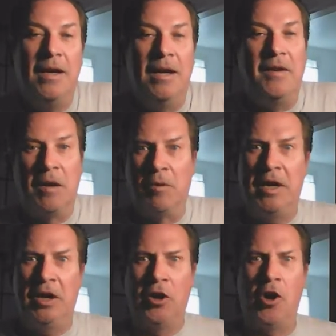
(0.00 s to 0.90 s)
And you think, well,
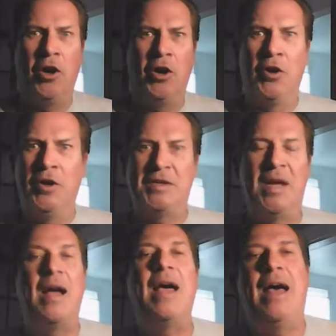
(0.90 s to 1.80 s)
get a lawyer. And this,
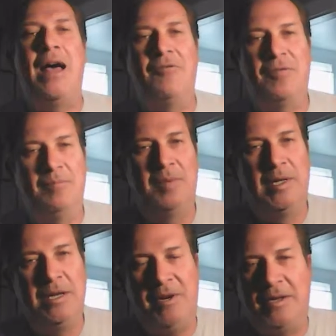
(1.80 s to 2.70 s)
I have,
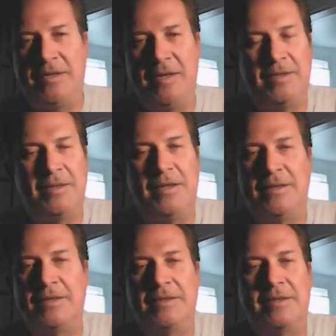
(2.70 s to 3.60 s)
believe me,
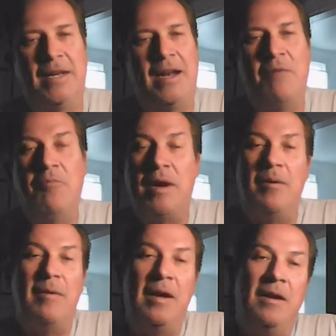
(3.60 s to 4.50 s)
and I would,
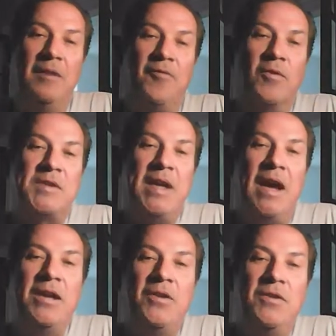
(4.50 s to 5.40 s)
unfortunately,
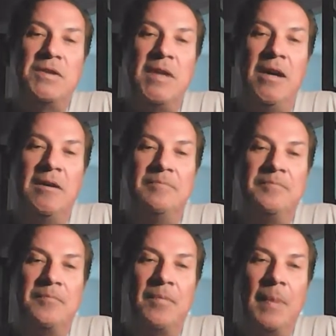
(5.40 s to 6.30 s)
I used
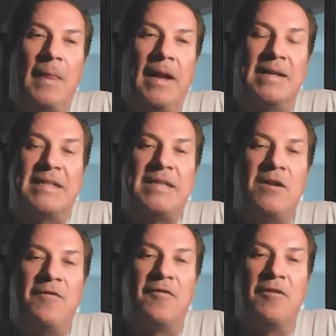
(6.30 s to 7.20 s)
like a
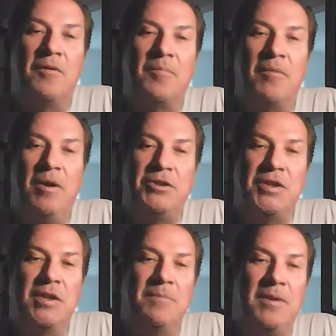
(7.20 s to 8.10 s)

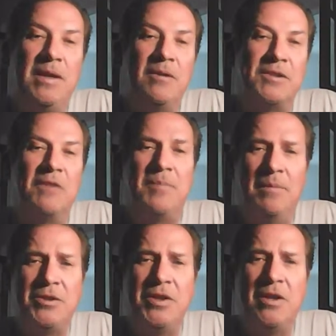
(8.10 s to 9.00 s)
self-promotion company or
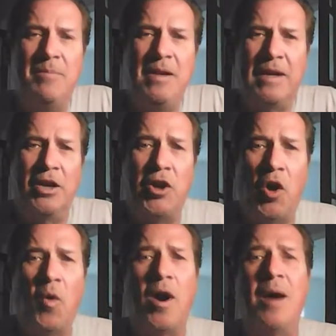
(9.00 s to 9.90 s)
self-publishing company, like a
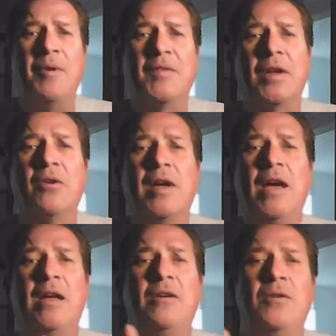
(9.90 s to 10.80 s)
co-op. It's like,
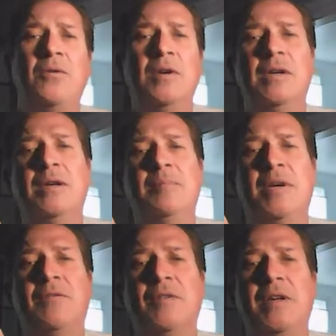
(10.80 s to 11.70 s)
okay, you
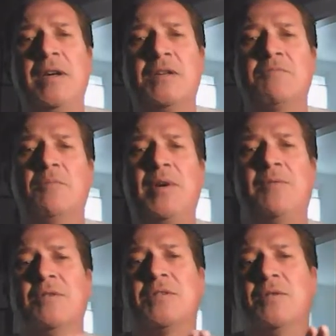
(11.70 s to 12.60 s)
pay for this, we'll
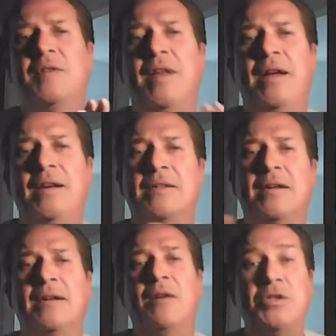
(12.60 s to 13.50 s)
pay for certain things,
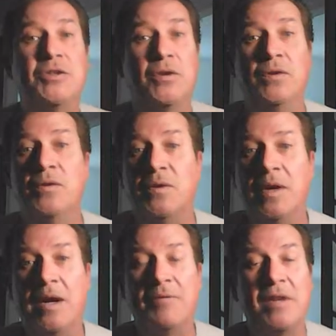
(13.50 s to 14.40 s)
which is cool.
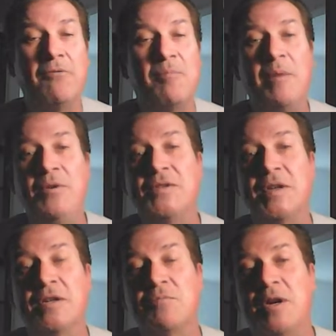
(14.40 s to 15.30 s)
I've done that with my
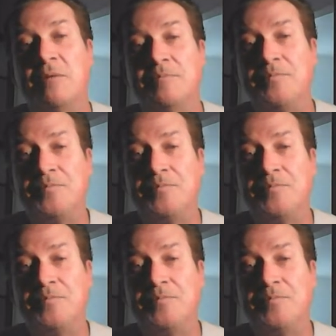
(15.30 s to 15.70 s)
music as well.